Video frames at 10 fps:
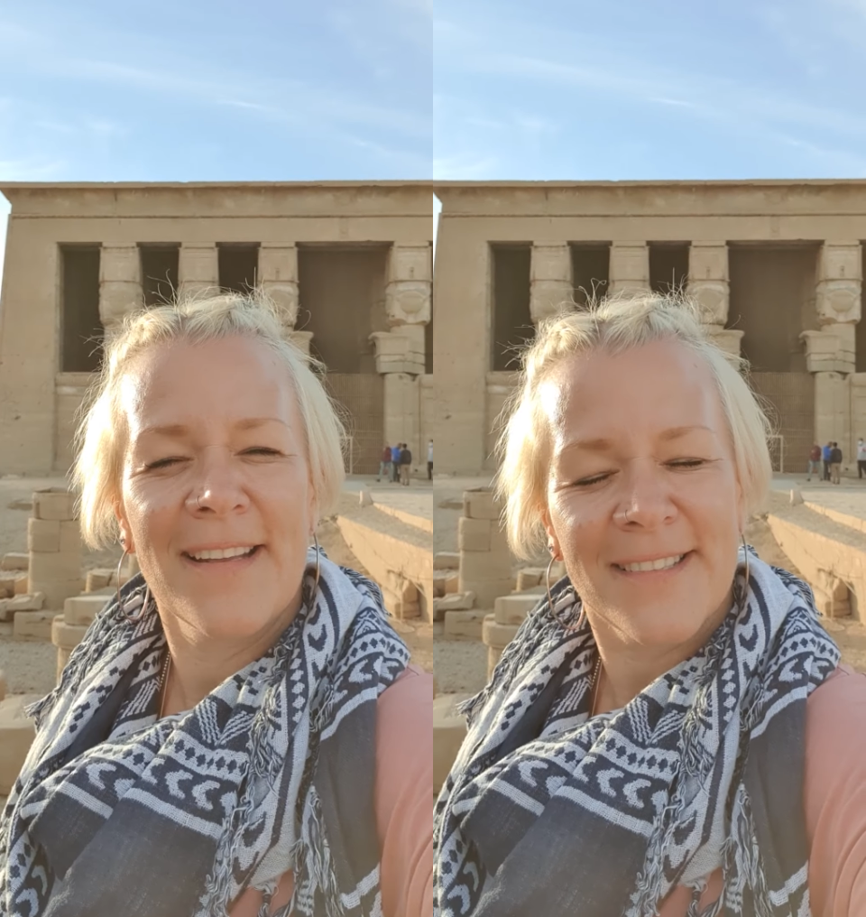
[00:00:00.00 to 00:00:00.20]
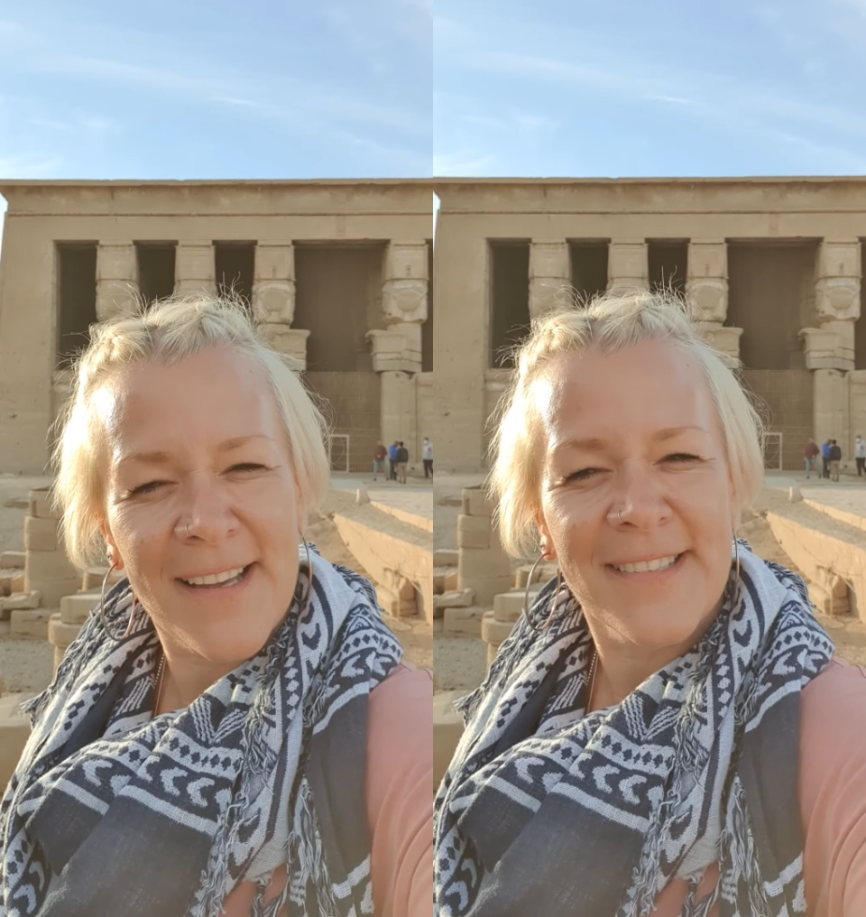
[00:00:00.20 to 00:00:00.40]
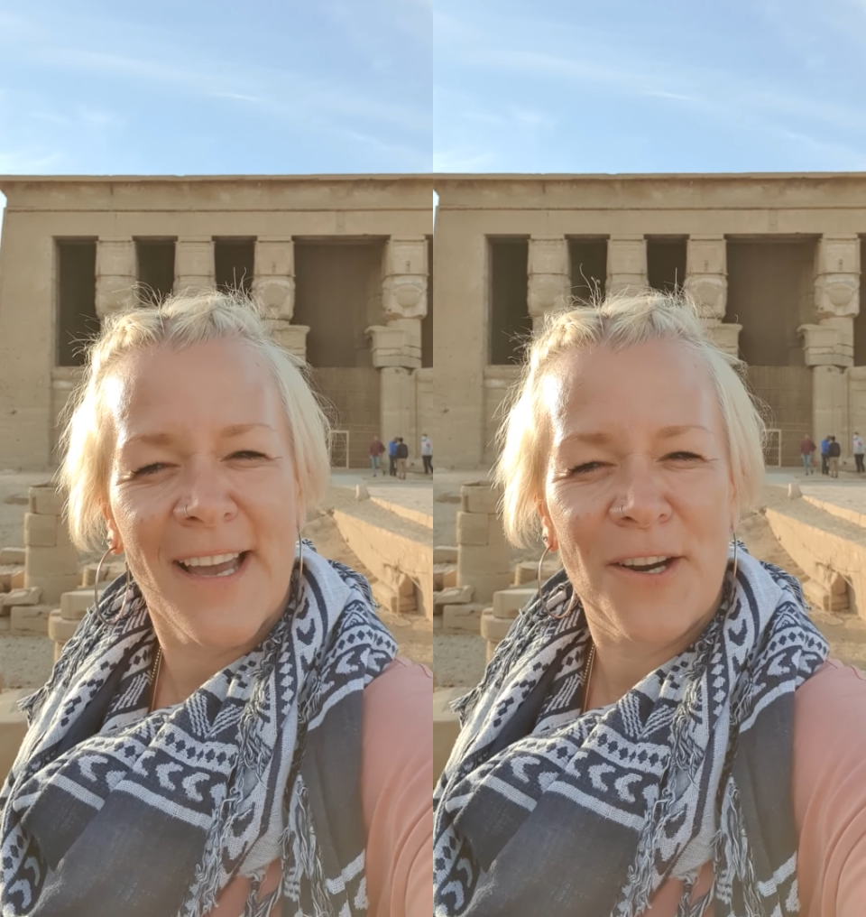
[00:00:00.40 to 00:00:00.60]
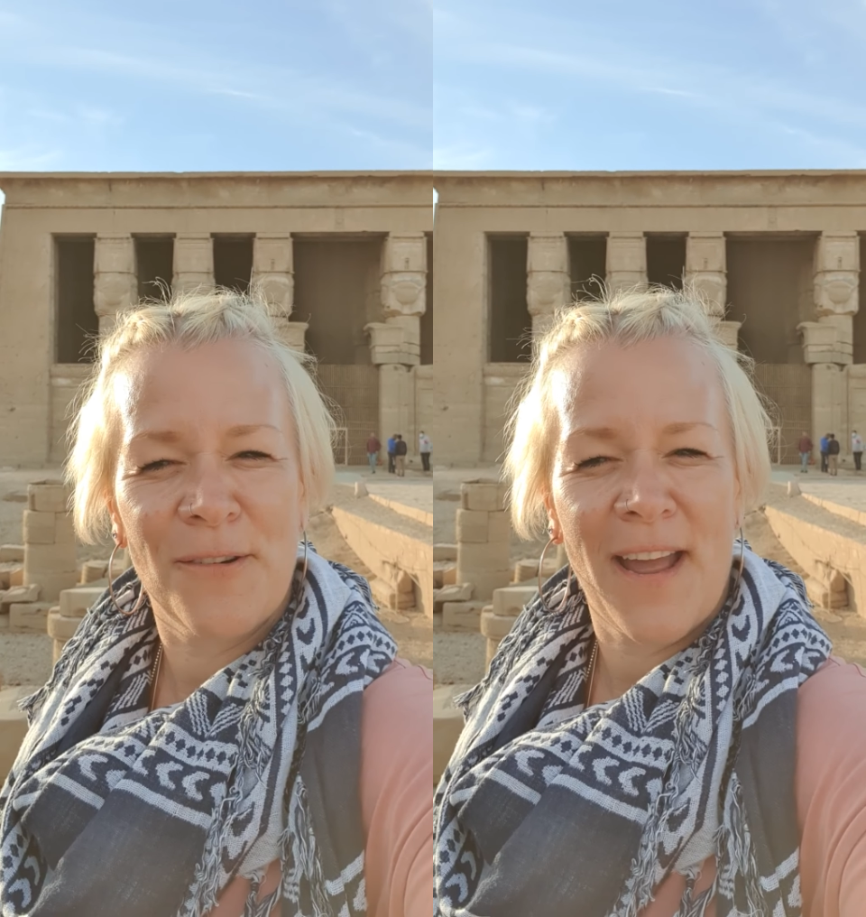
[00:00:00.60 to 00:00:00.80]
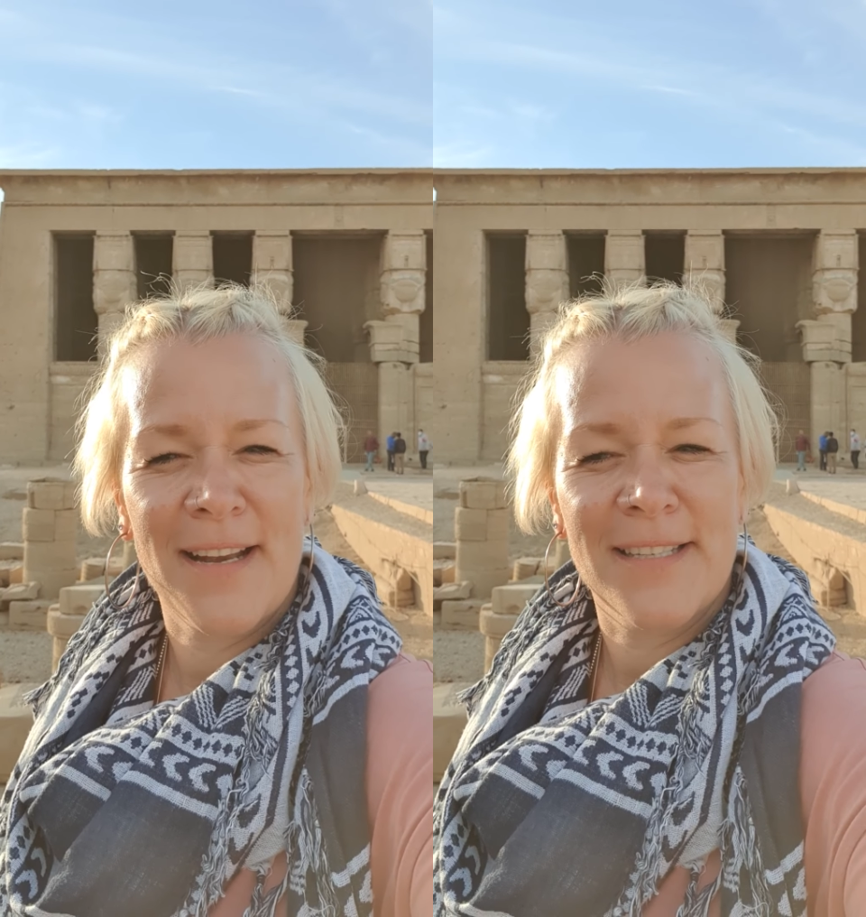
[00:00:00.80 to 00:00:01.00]
it does get
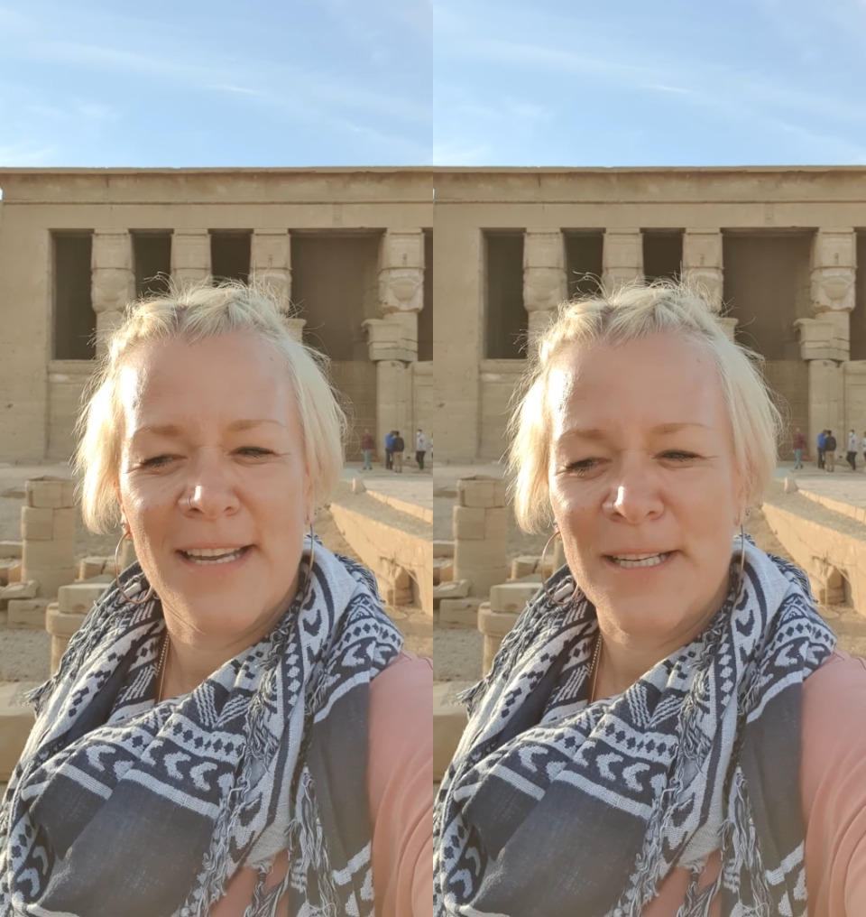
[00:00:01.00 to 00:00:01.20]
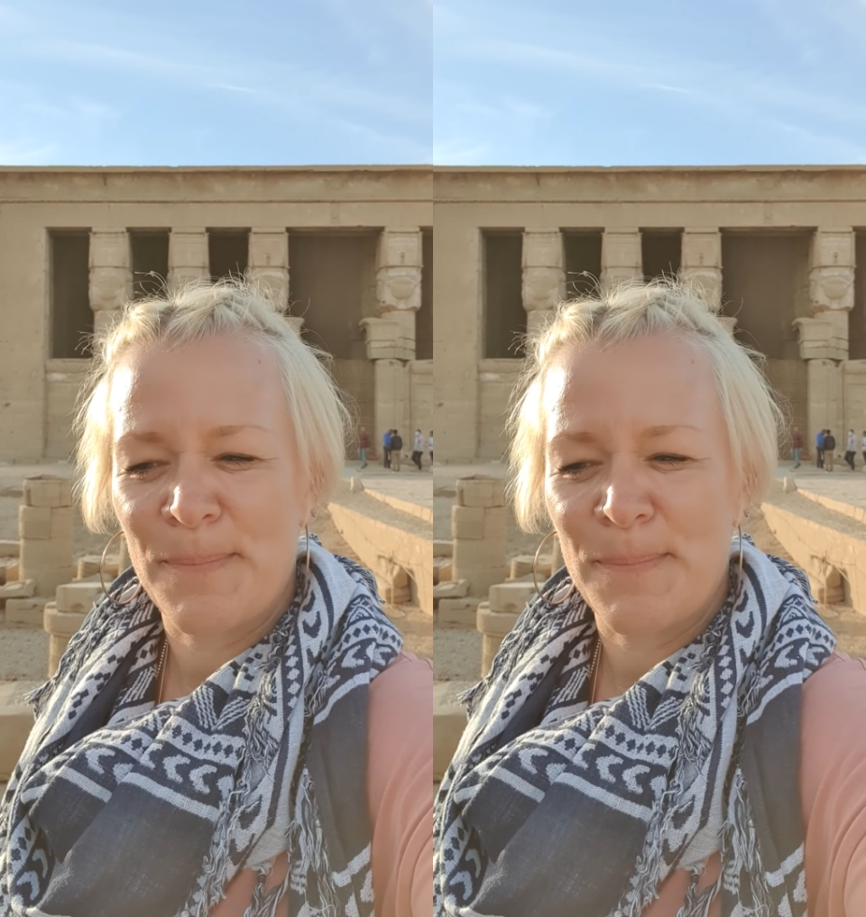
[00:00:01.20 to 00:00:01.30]
created,